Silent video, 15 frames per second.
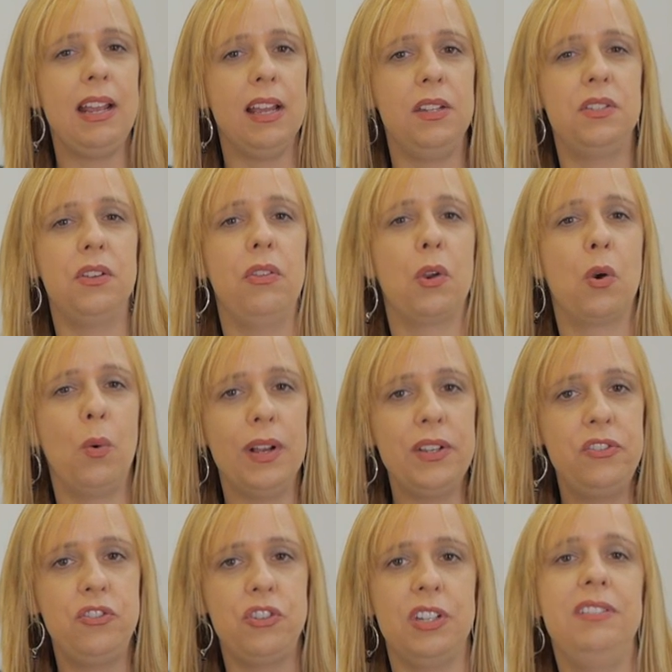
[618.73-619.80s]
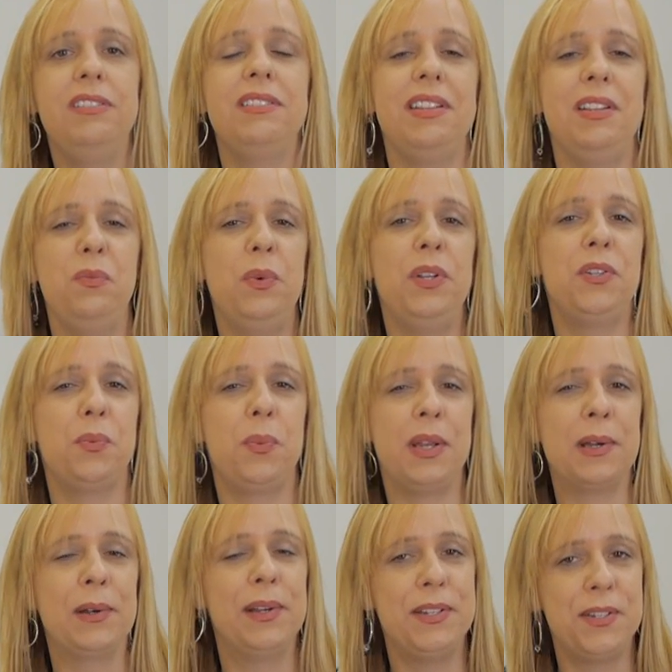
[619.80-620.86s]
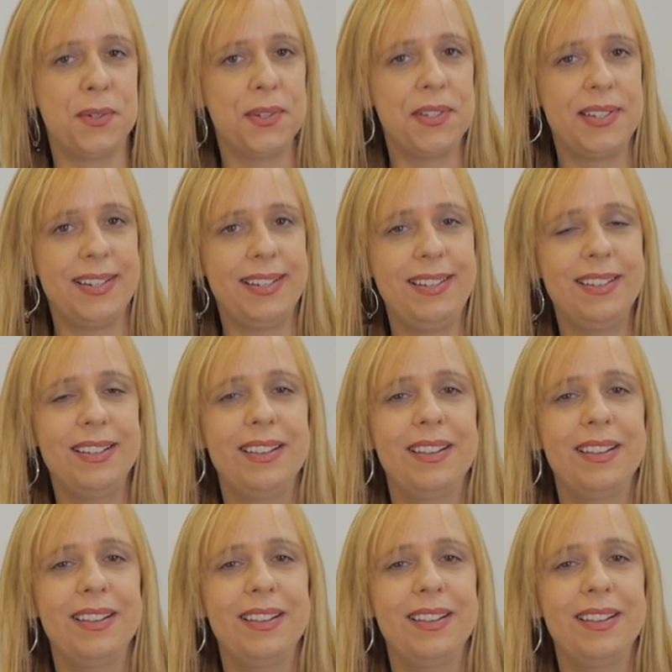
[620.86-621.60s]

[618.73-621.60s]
answer the questions in which we are interested.